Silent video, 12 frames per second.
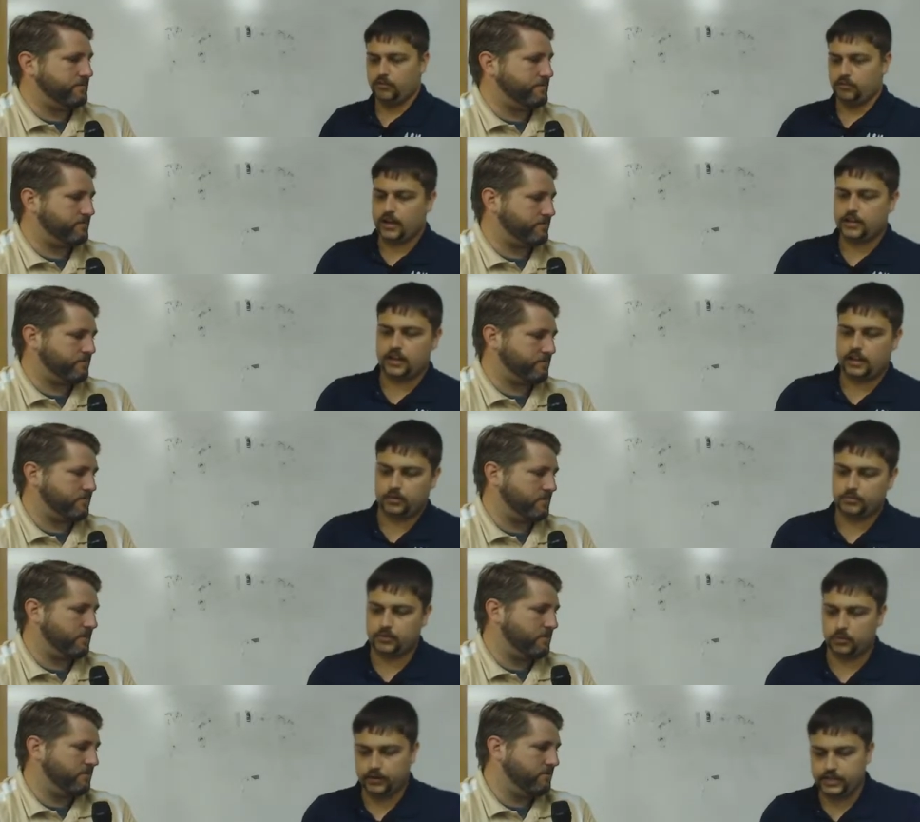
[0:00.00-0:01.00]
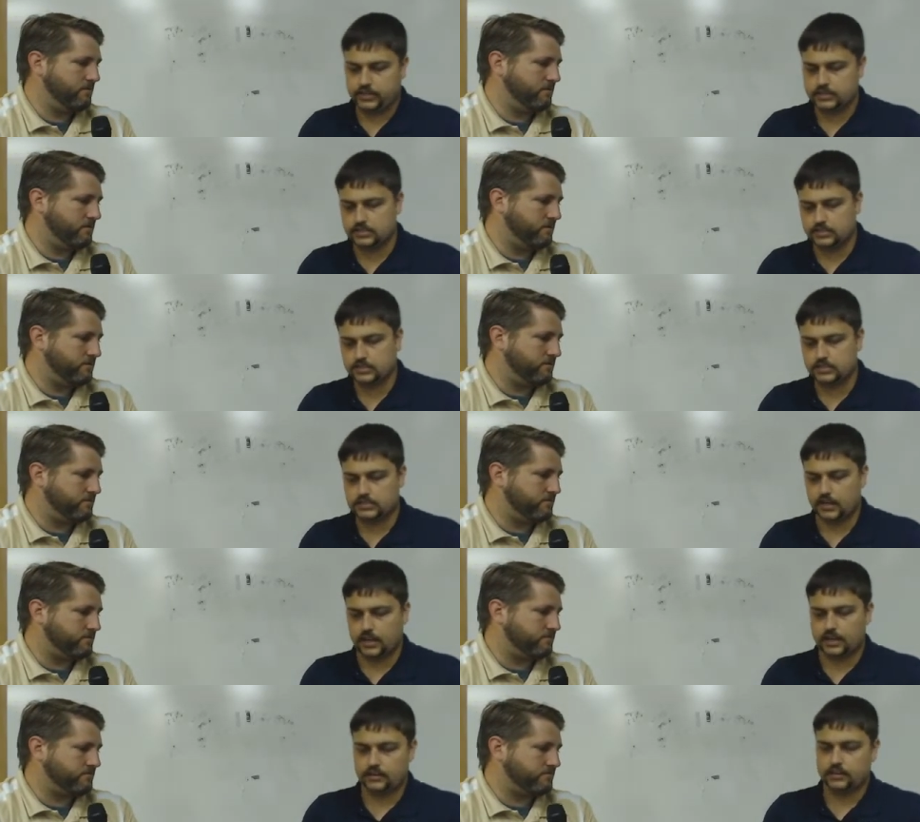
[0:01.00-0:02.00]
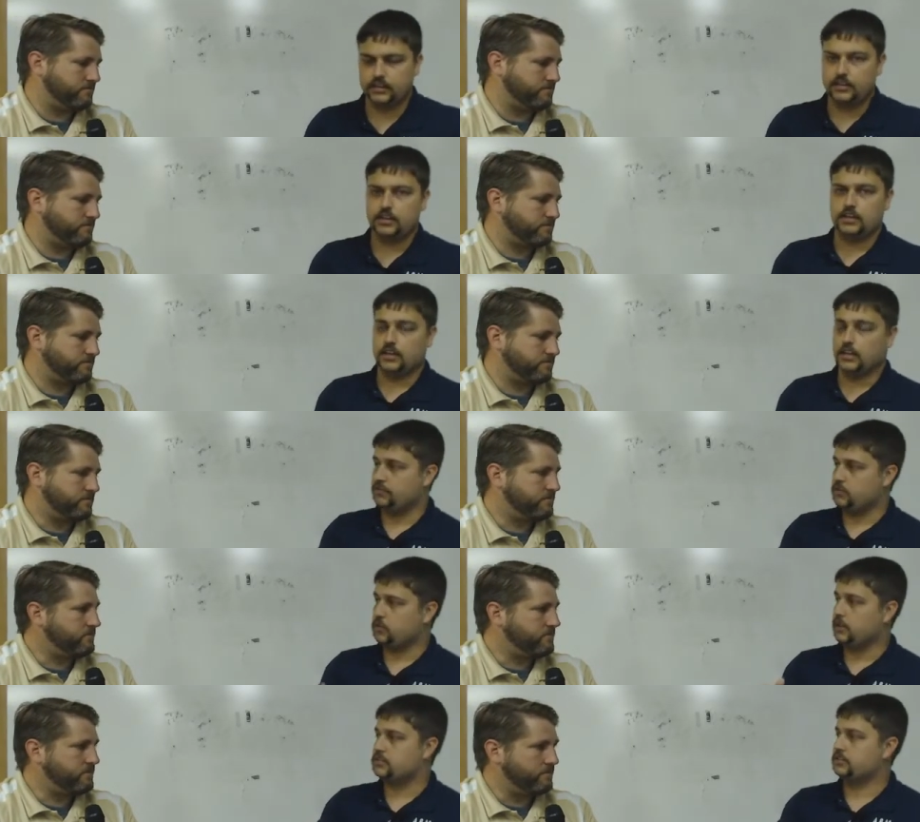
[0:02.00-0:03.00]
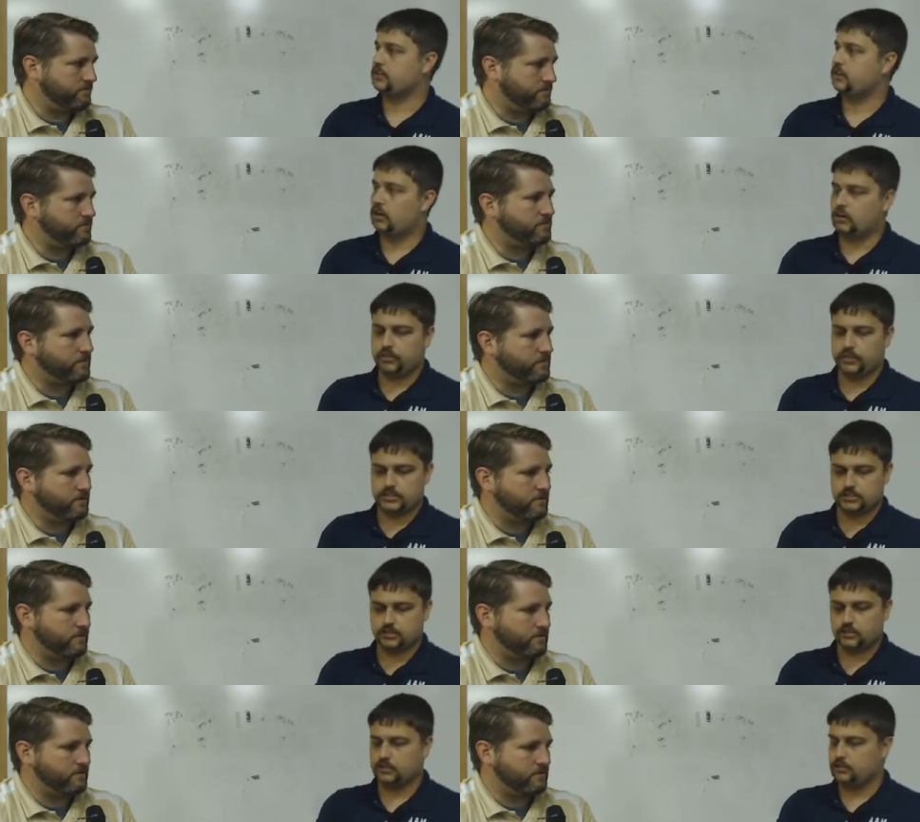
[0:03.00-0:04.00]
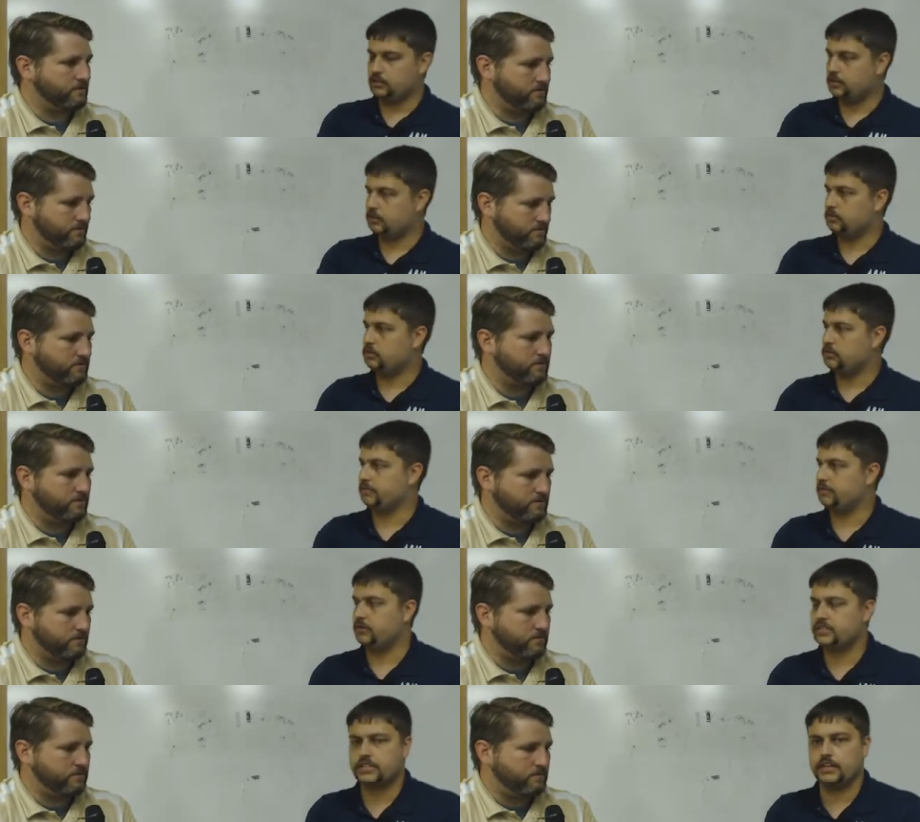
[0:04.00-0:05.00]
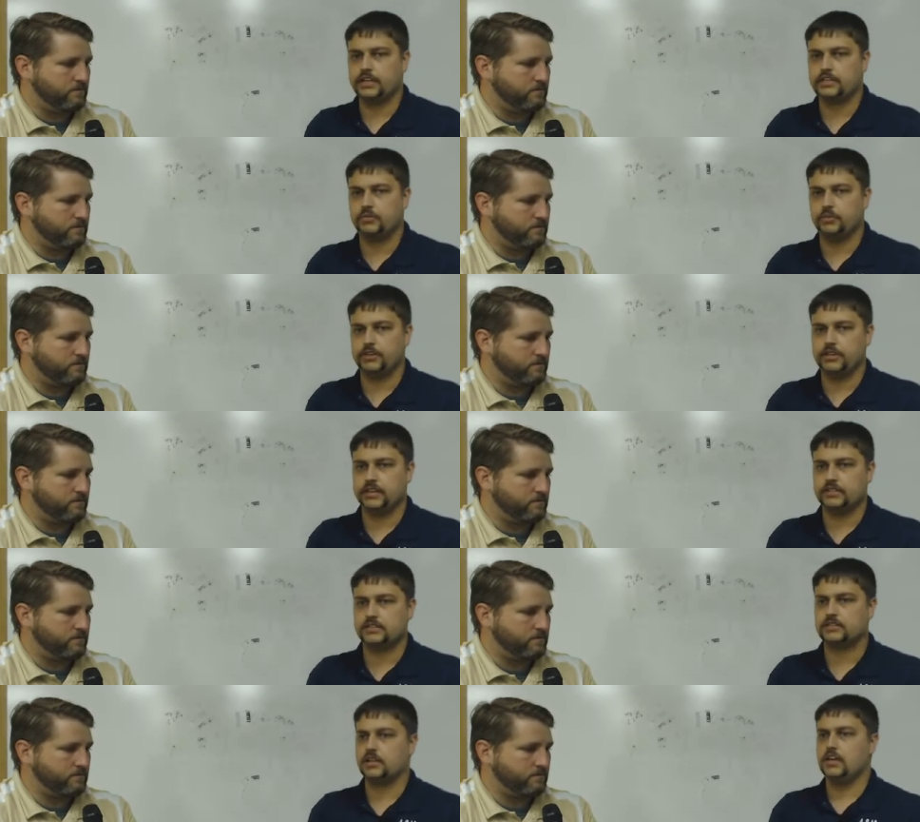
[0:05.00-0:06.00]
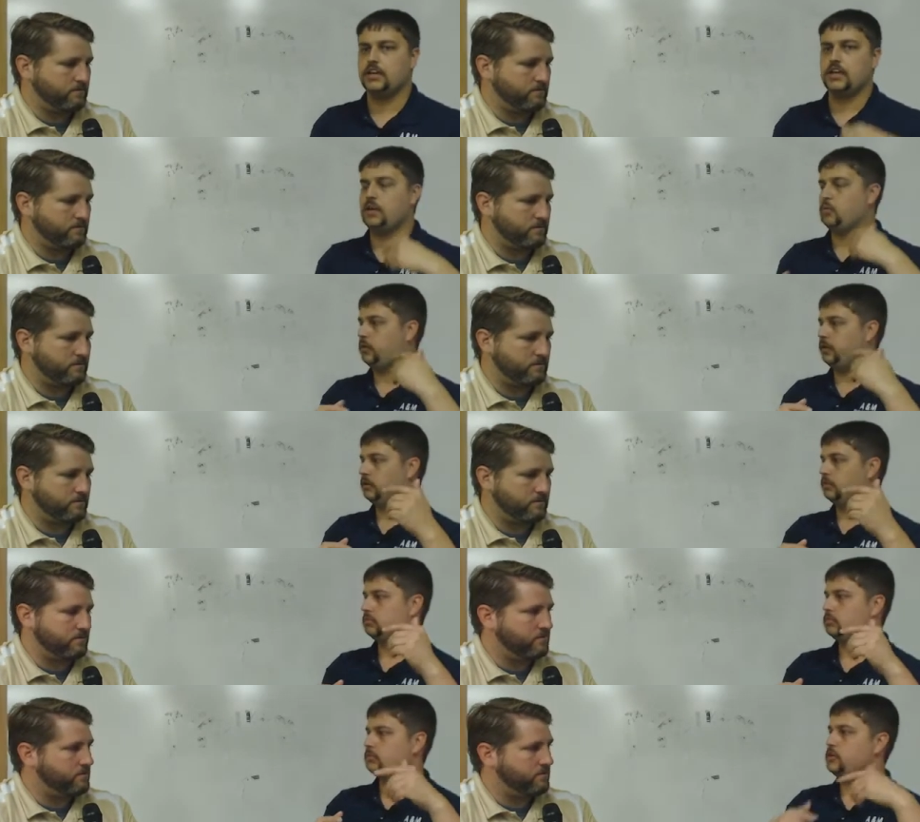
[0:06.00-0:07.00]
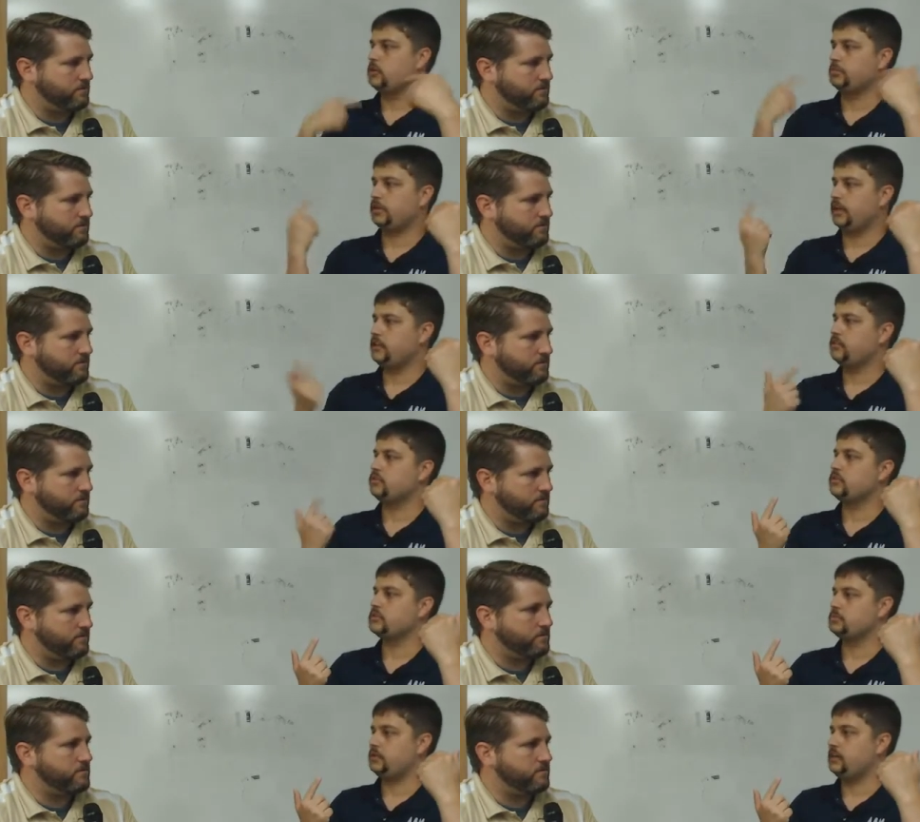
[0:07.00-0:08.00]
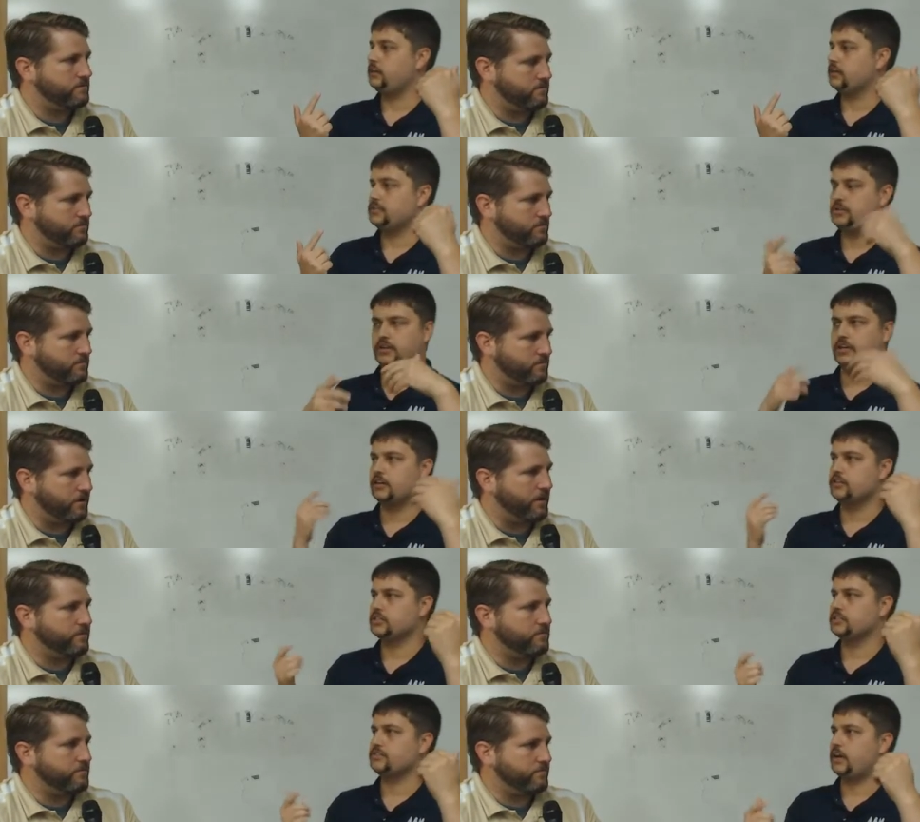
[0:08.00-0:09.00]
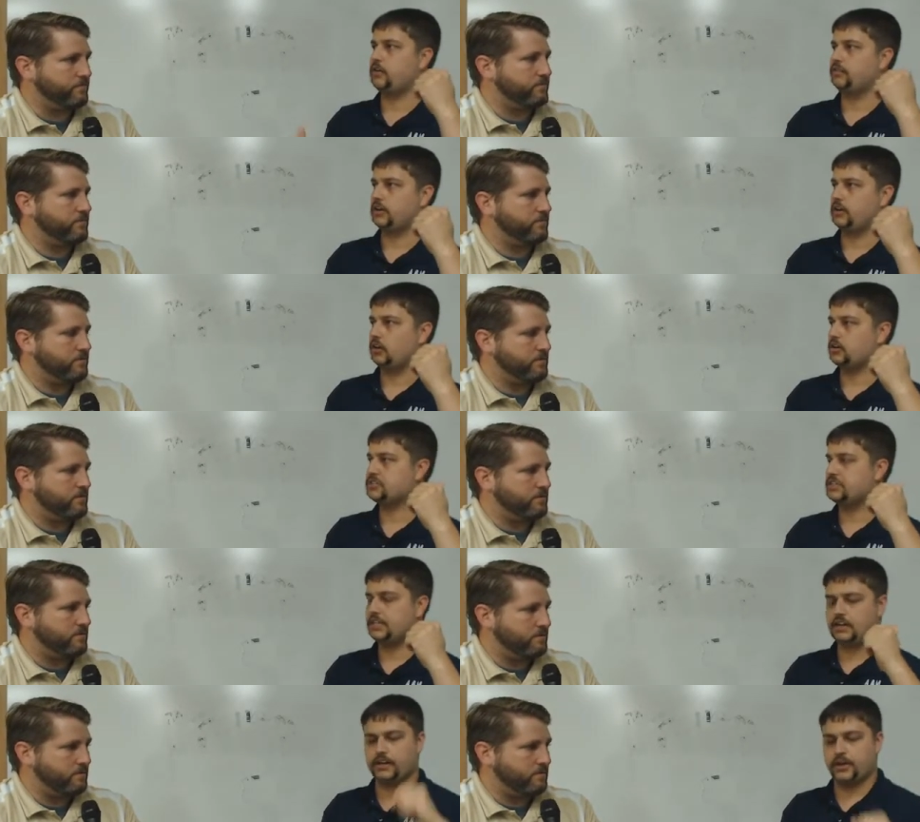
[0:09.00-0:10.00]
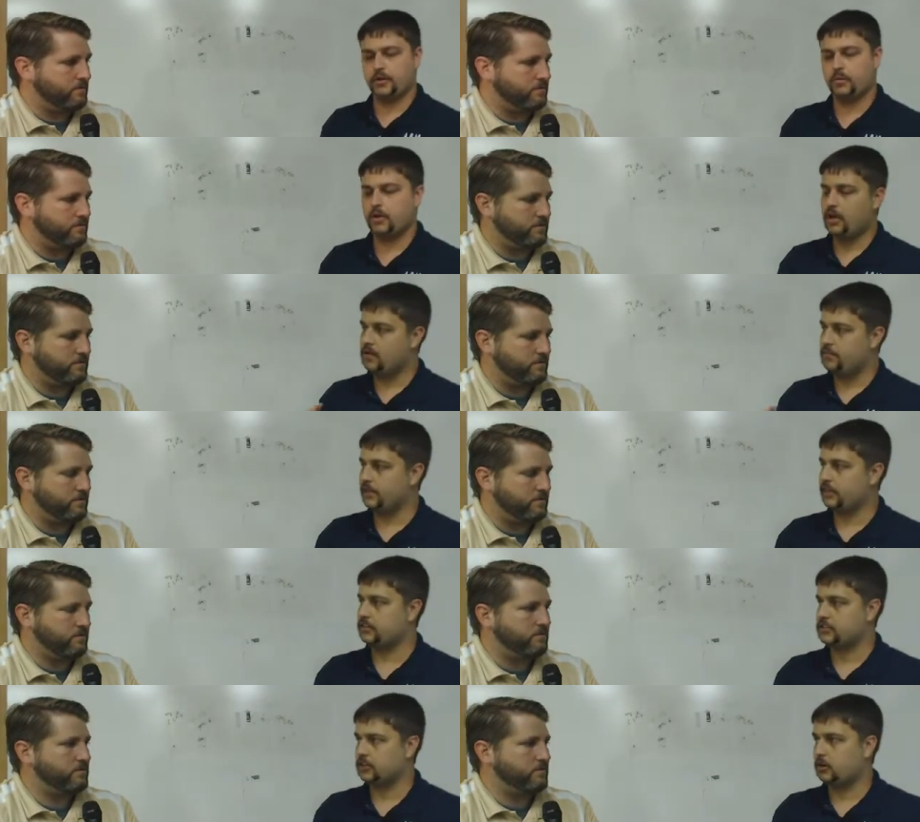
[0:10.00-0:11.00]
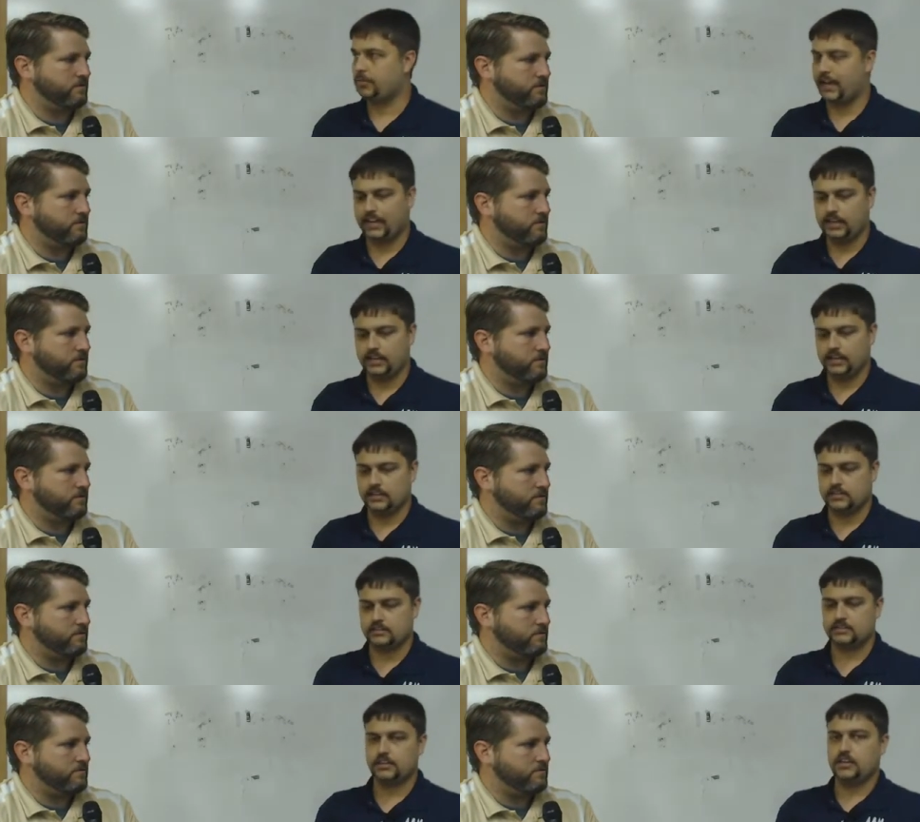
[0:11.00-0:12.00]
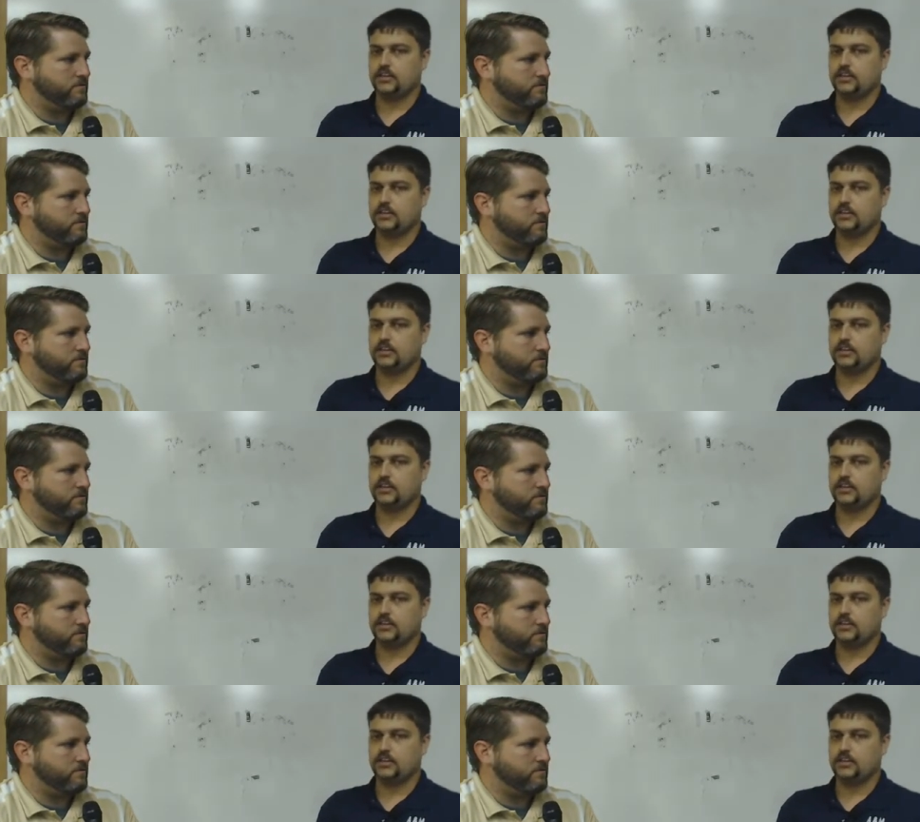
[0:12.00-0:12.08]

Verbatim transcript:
Speaker 1: Right now, the way this is designed, if you answer the call that's hooked, you know, to the phone that's connected with this, it will, you can play through the speakers, you can hear right. it just fine over the car stereo, but the drawback is